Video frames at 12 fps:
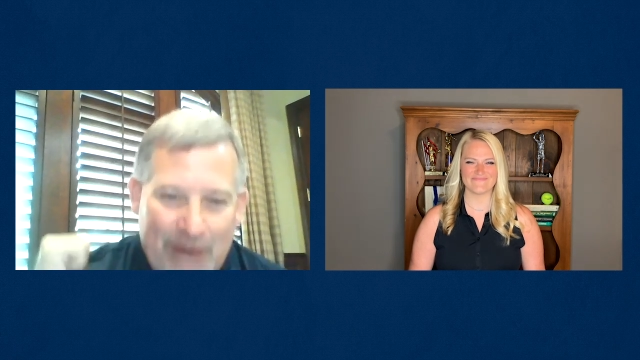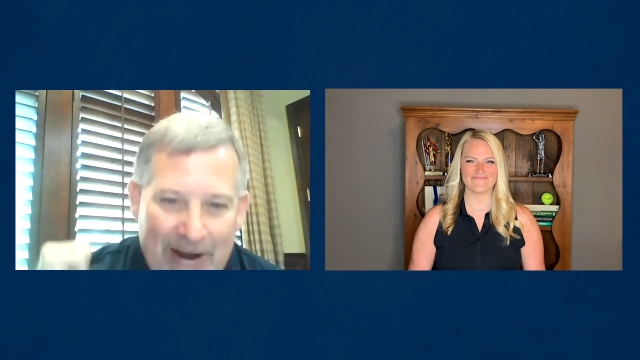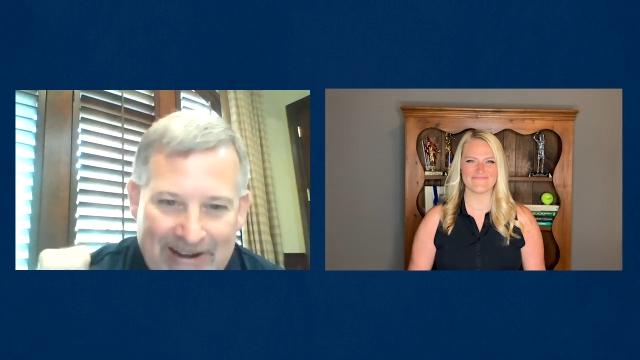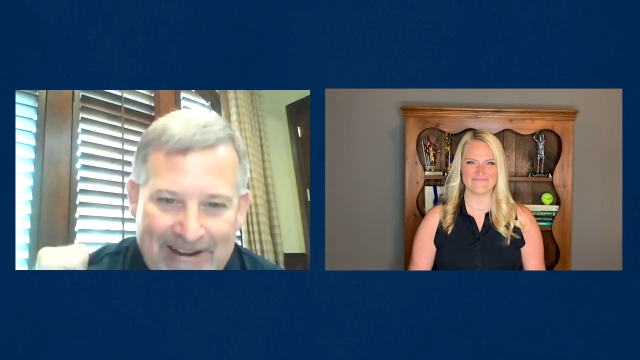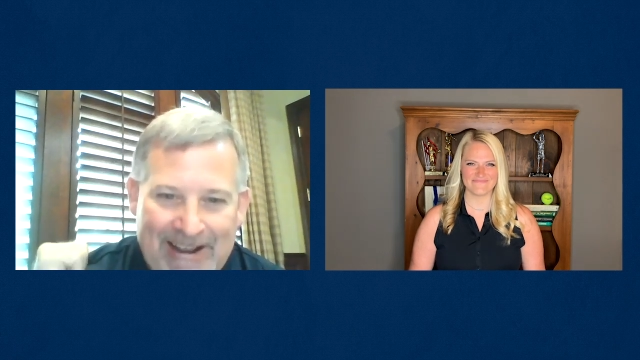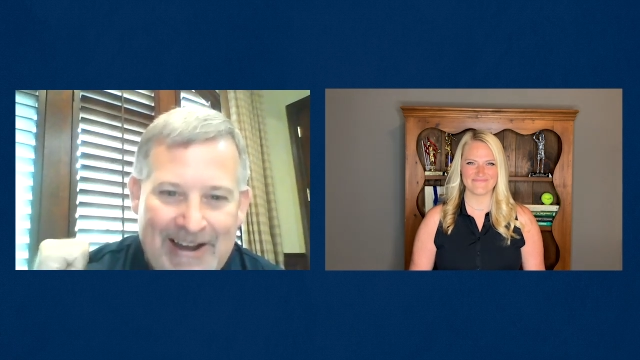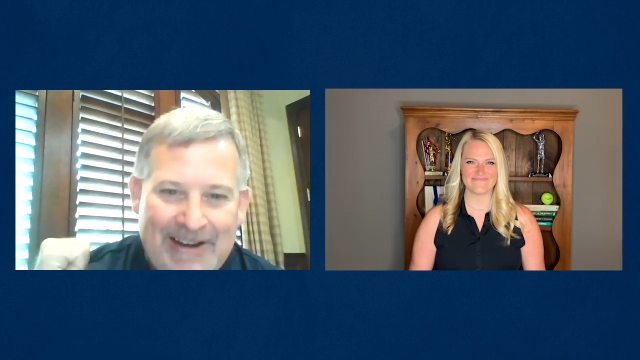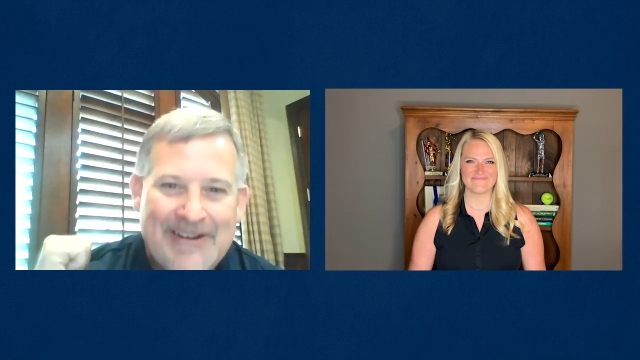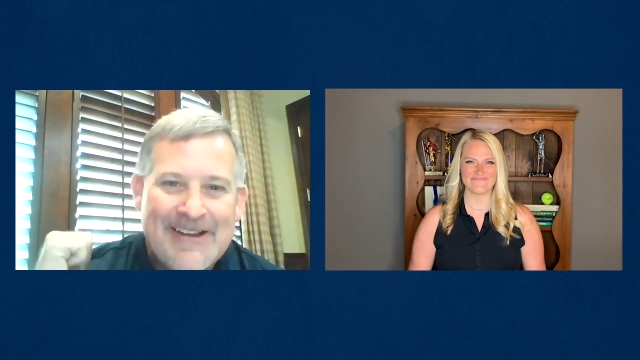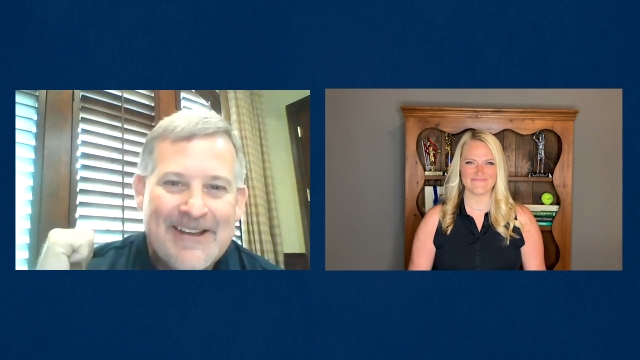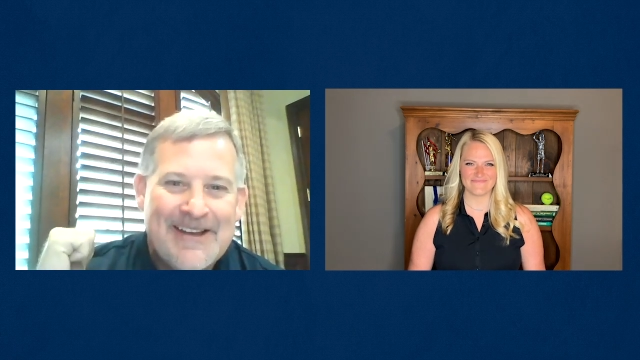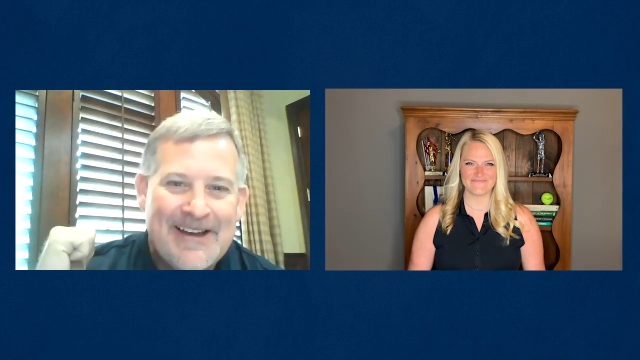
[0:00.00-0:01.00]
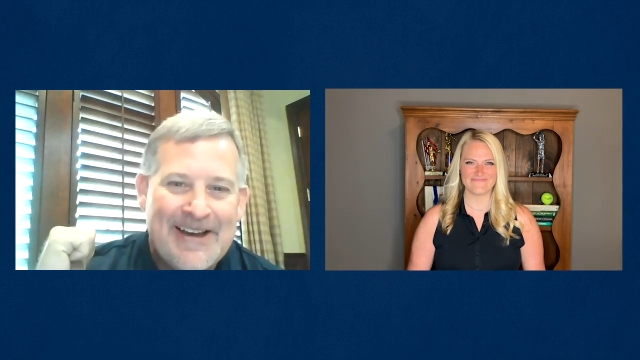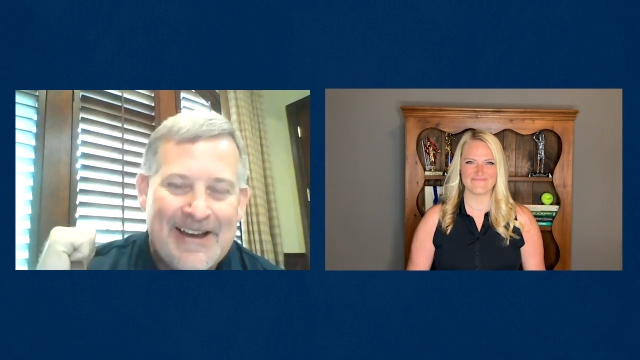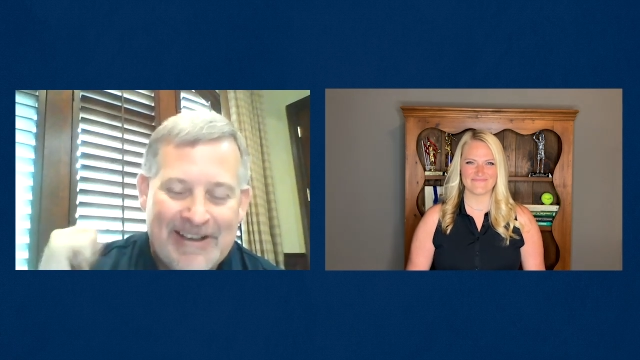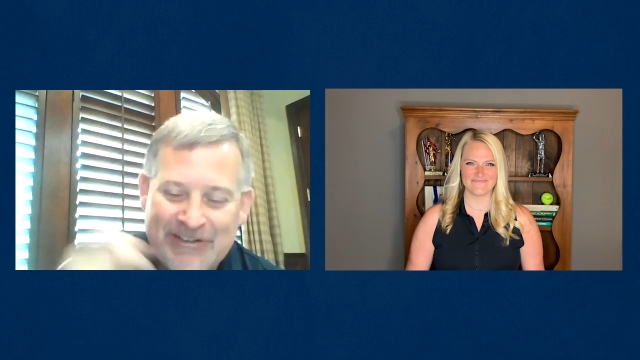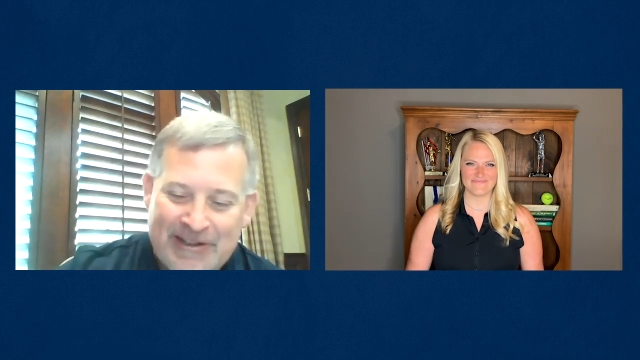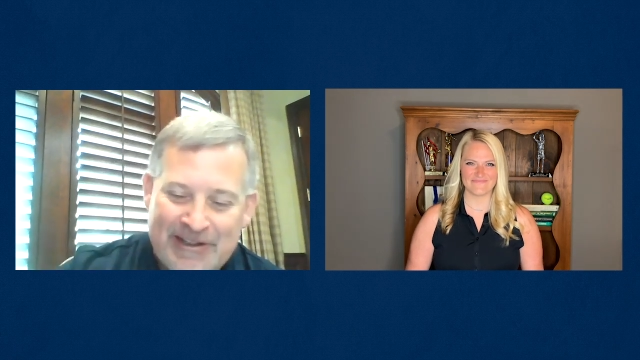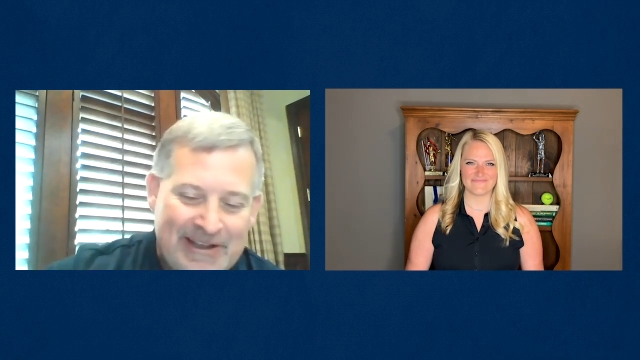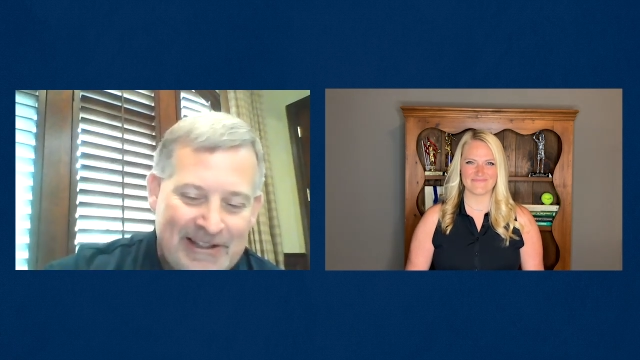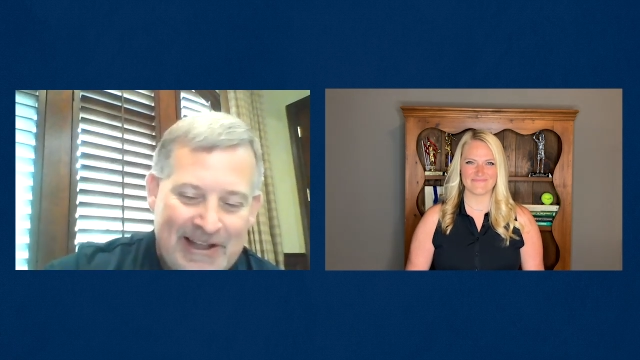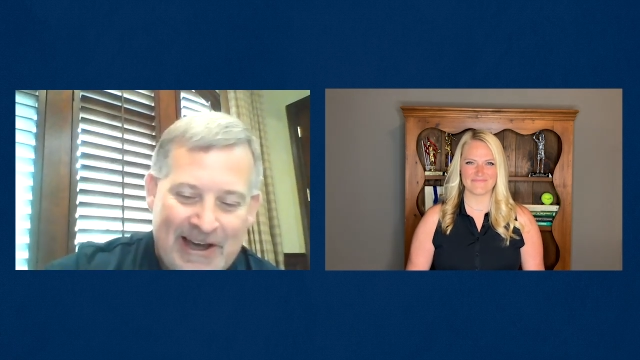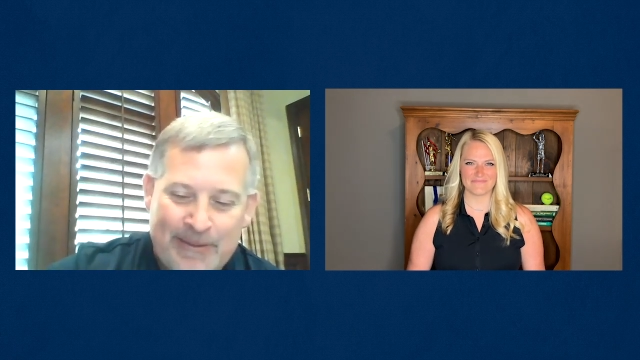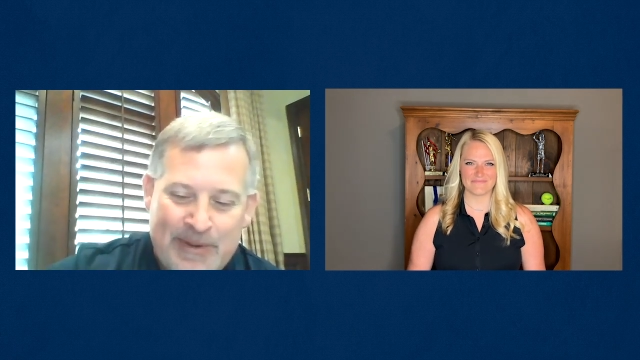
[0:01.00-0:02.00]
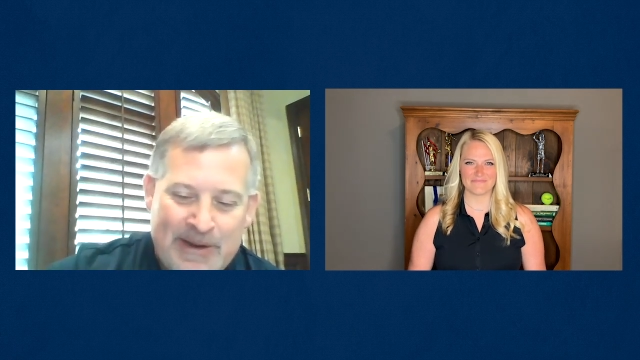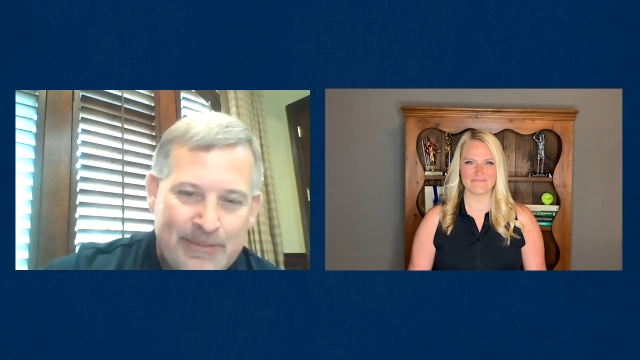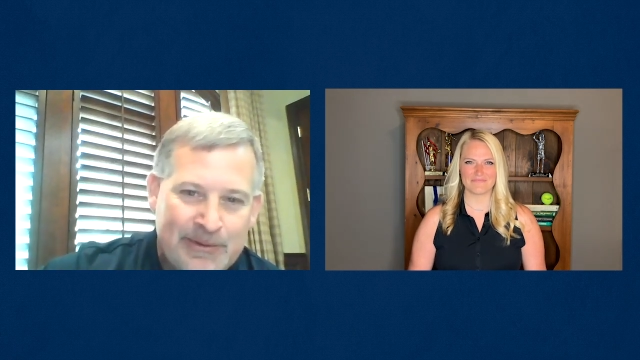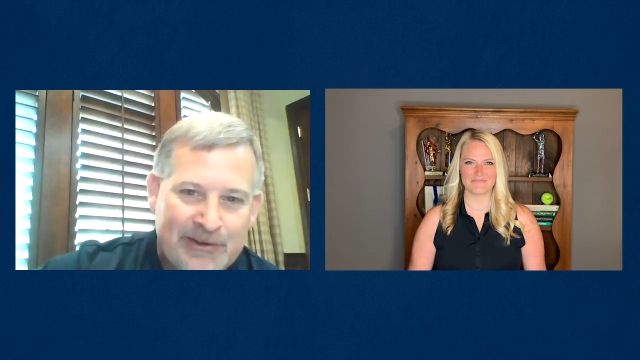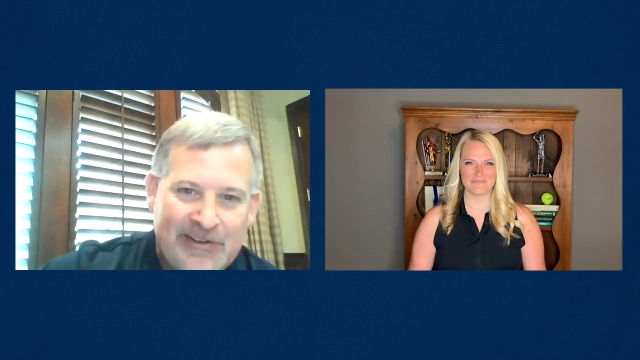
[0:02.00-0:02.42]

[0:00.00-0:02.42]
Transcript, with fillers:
Speaker 1: right now. Uh, so I think a lot of people are